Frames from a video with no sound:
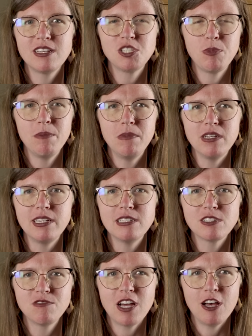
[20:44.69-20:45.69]
they spent
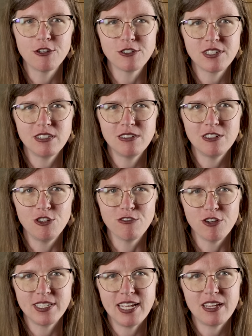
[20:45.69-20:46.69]
millions of dollars in
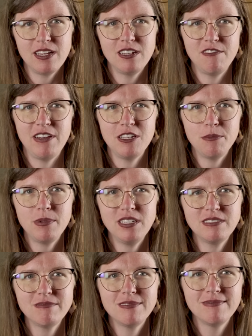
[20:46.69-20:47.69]
over a decade
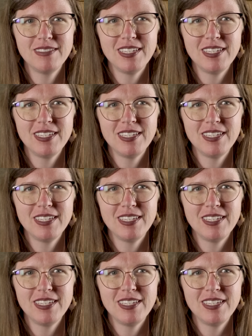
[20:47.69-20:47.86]
developing?